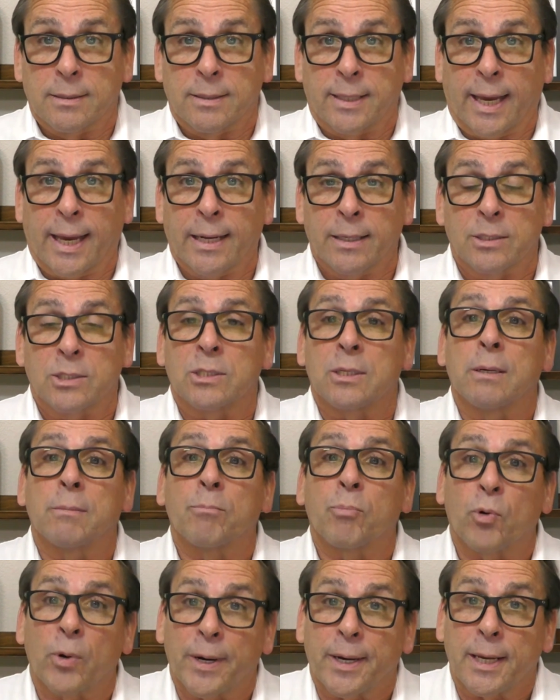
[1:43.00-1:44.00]
Dan is
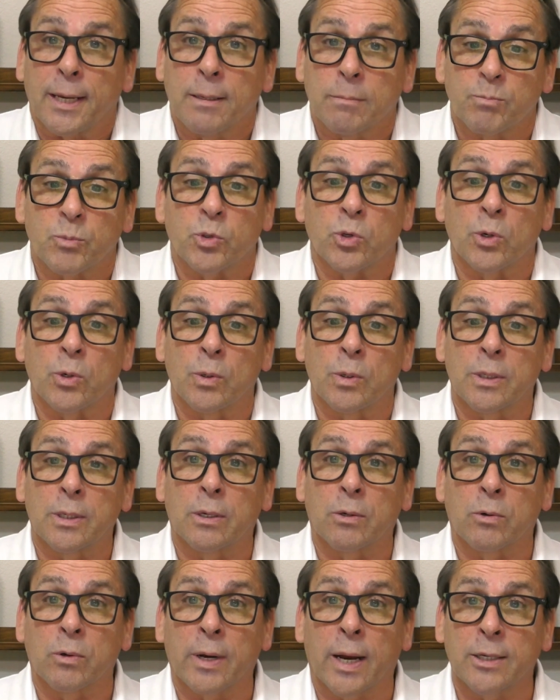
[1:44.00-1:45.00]
sitting pretty. So
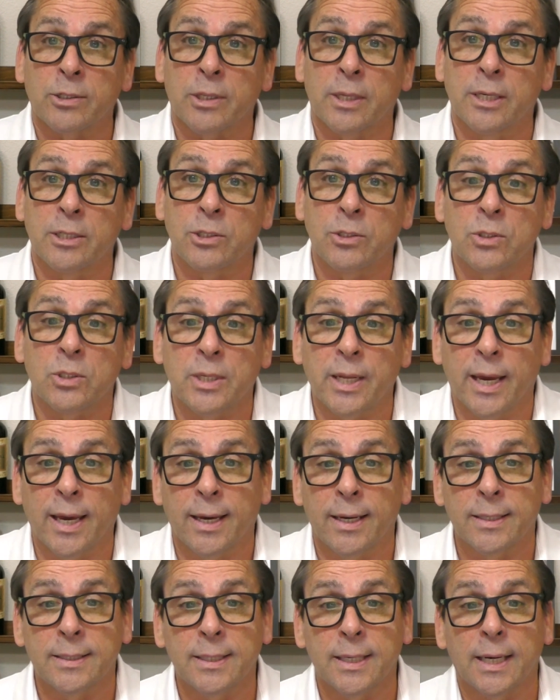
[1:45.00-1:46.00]
congratulations,
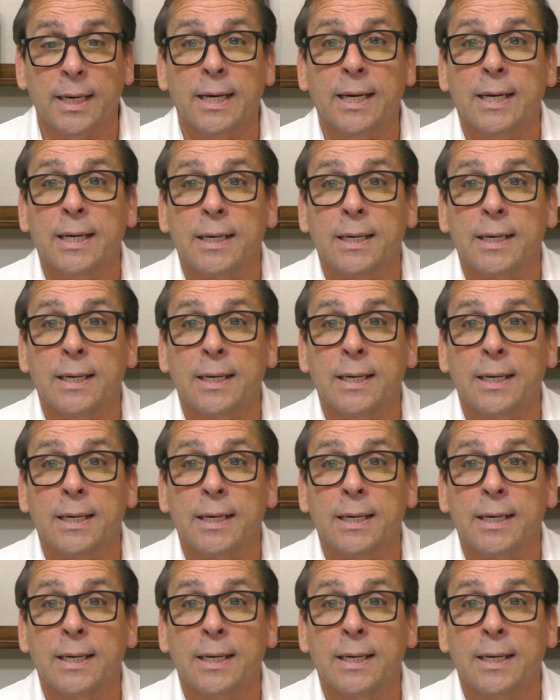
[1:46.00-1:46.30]
Dan.